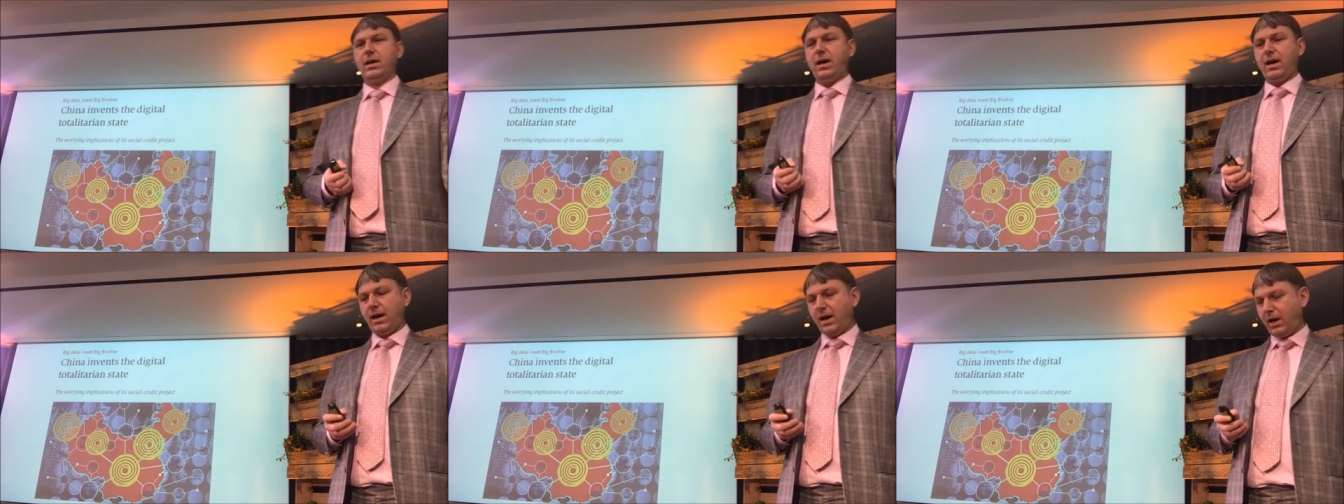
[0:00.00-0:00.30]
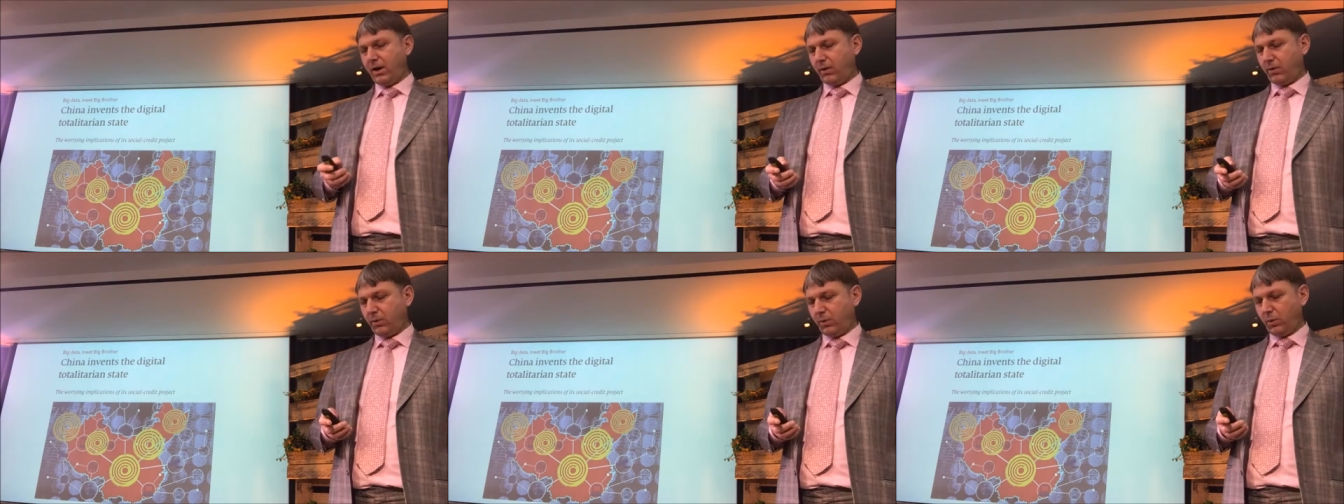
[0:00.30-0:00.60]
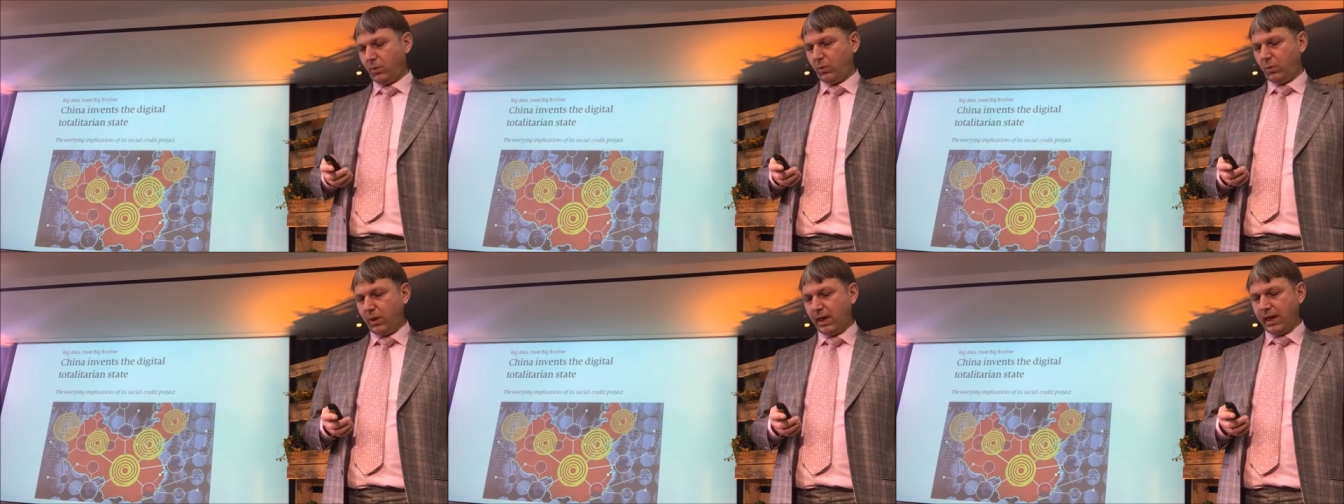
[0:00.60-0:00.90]
how
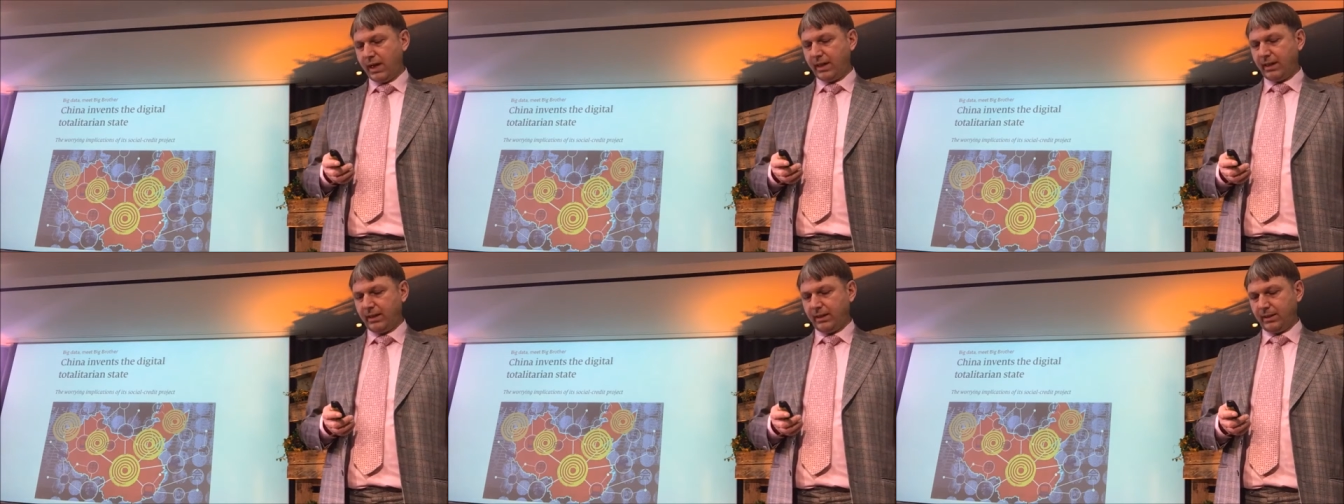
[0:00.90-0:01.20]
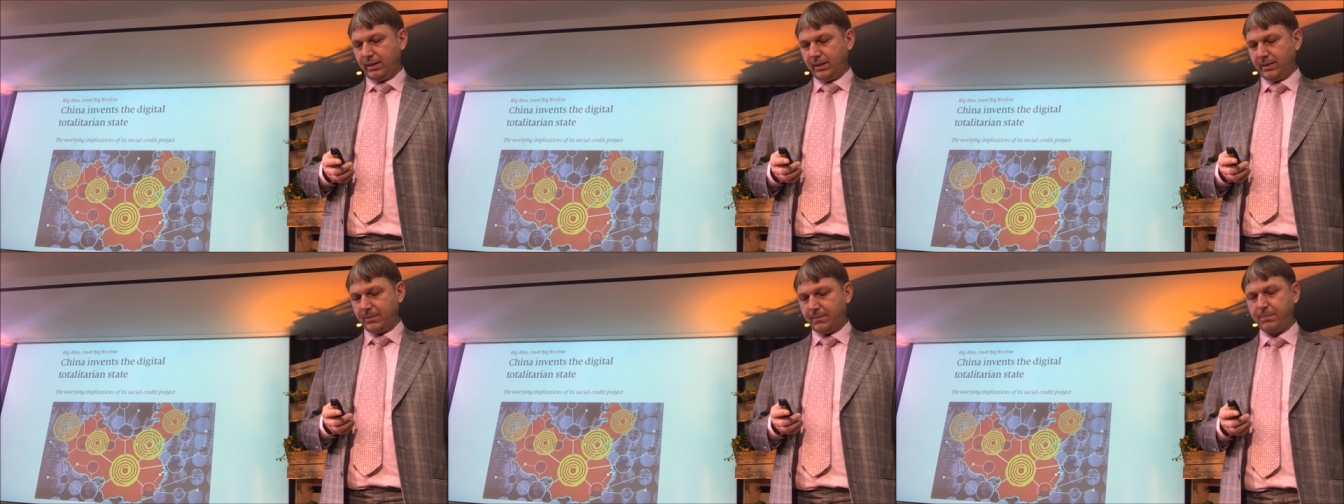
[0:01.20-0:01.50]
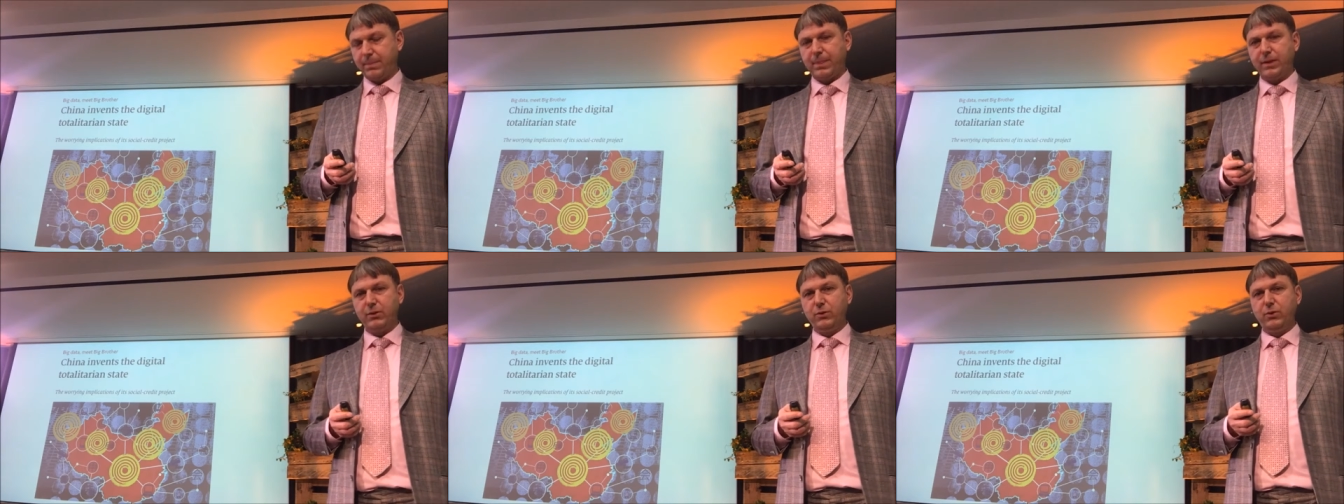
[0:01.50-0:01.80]
well
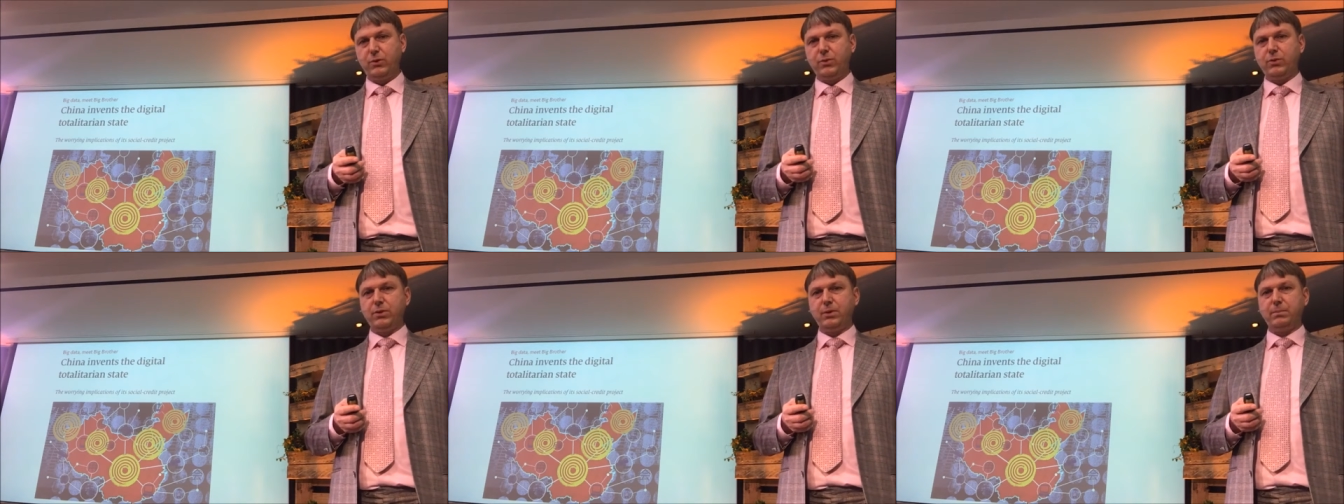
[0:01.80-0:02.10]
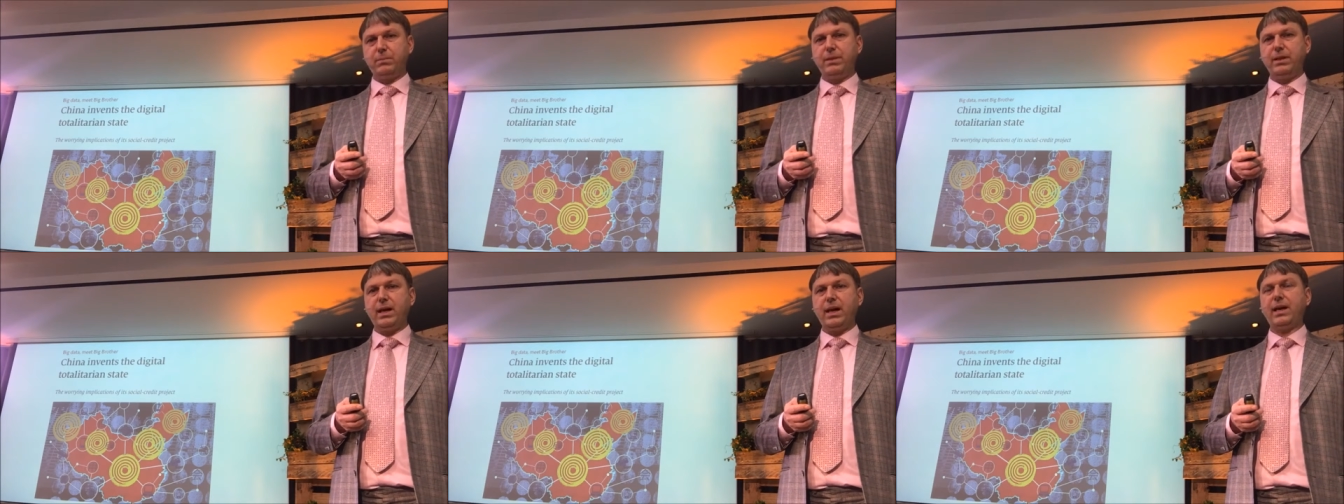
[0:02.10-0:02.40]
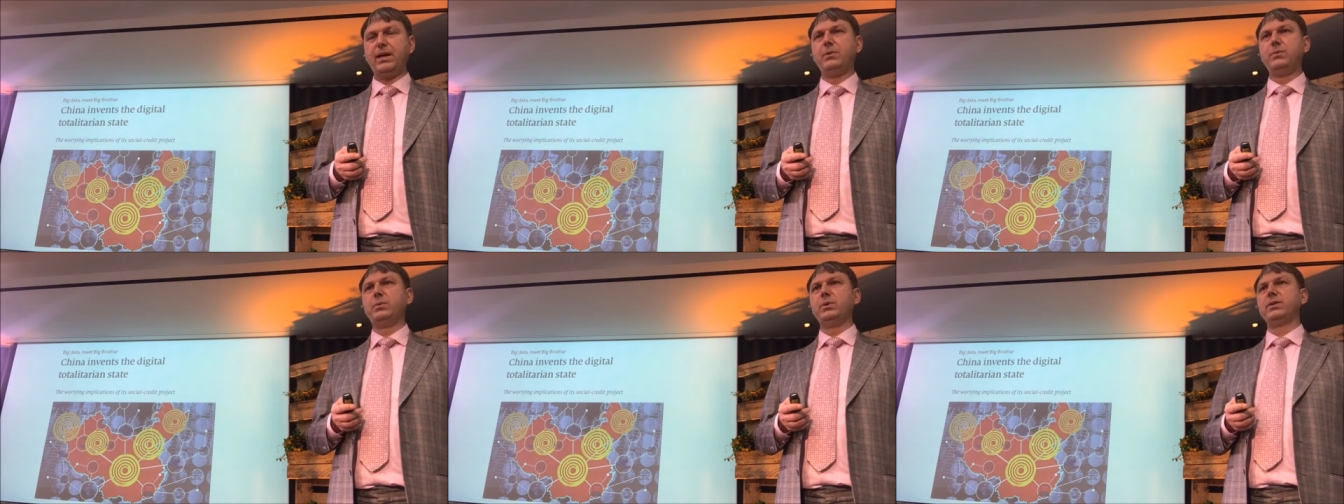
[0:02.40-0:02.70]
you
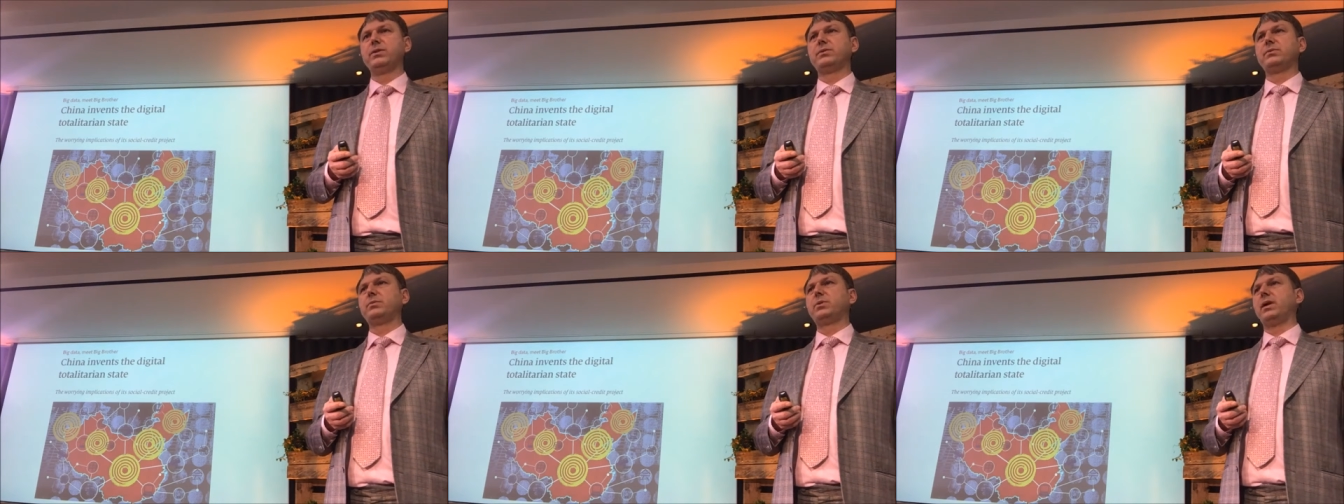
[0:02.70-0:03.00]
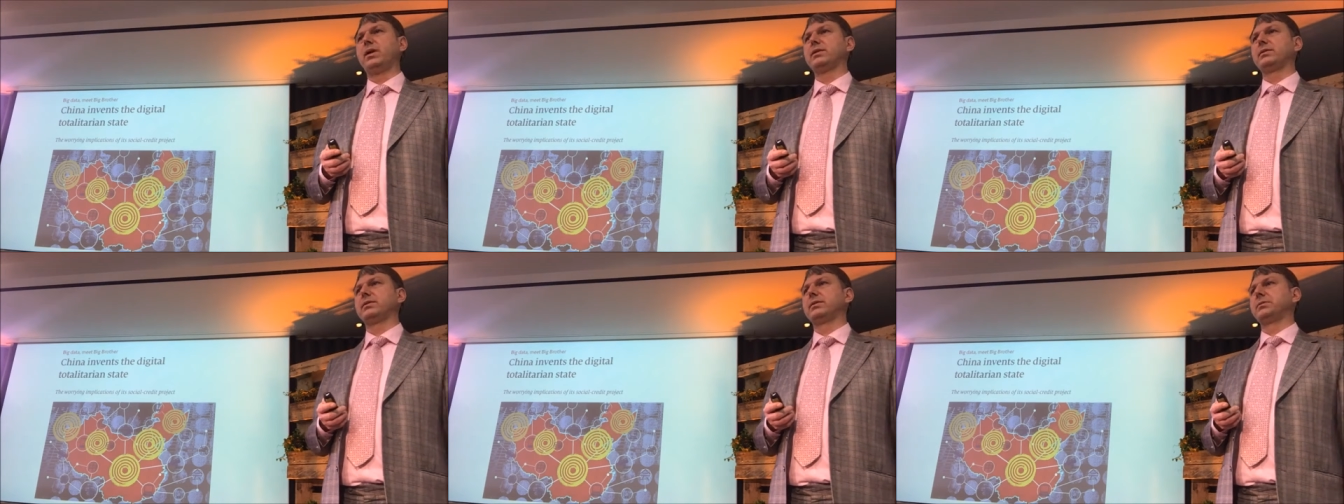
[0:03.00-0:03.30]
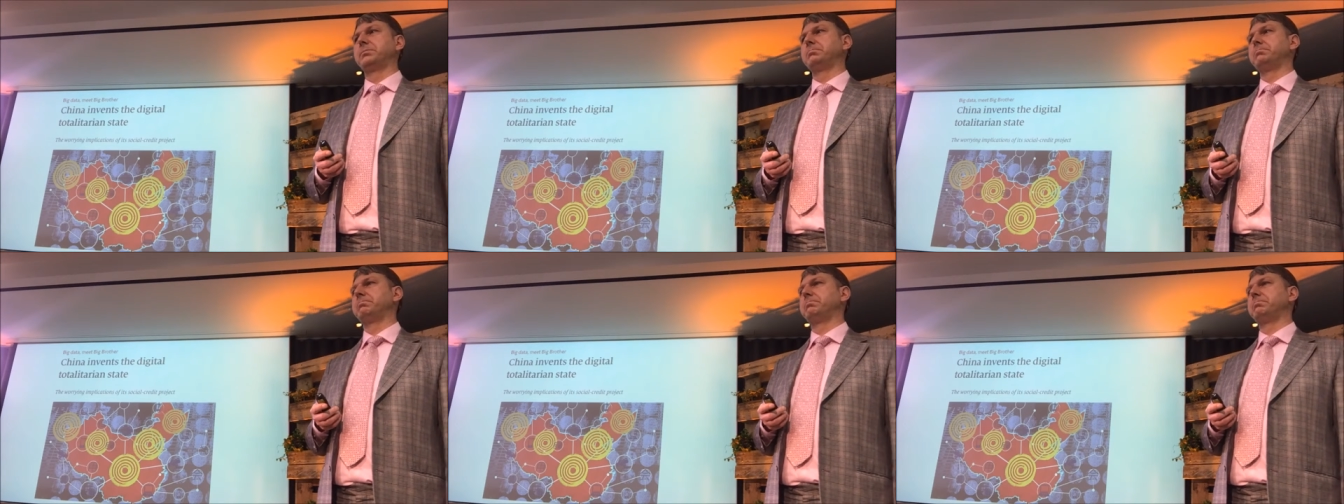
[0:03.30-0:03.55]
comply with what